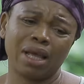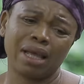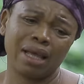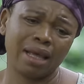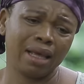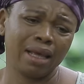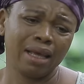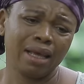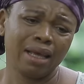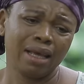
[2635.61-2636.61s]
Eh?
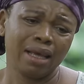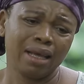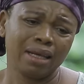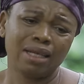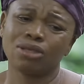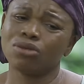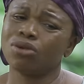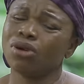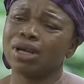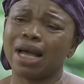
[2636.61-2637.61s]
This
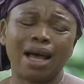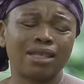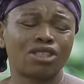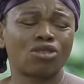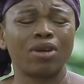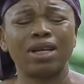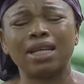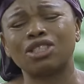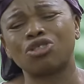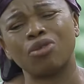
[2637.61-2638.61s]
Ugonna has
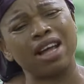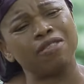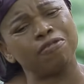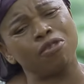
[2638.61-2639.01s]
really tried